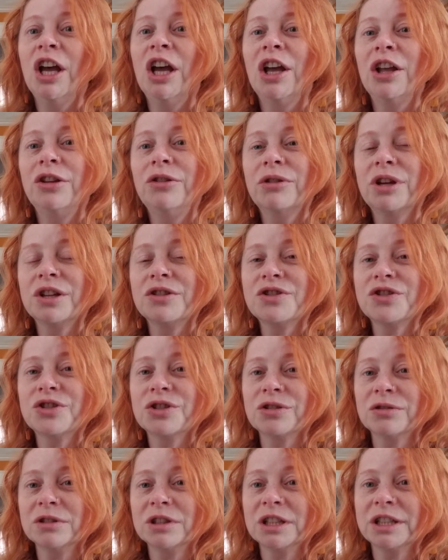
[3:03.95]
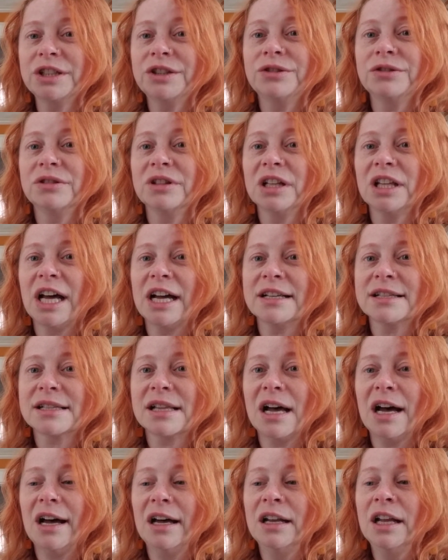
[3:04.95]
you can surely utilize
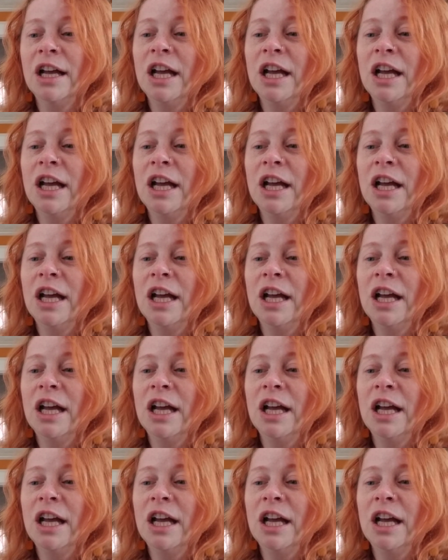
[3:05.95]
that.